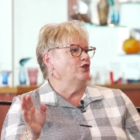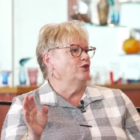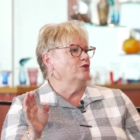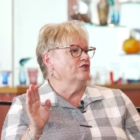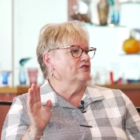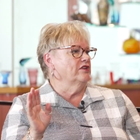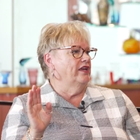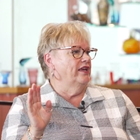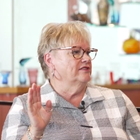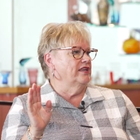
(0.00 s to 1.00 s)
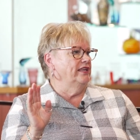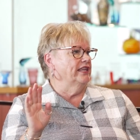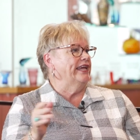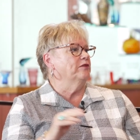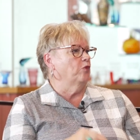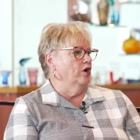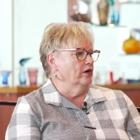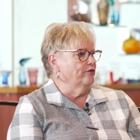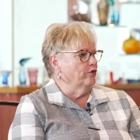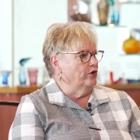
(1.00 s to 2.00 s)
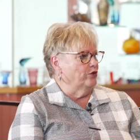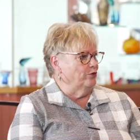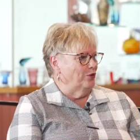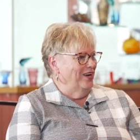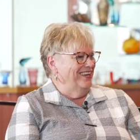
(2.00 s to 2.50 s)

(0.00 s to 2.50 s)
to use as a, as a landmark for you.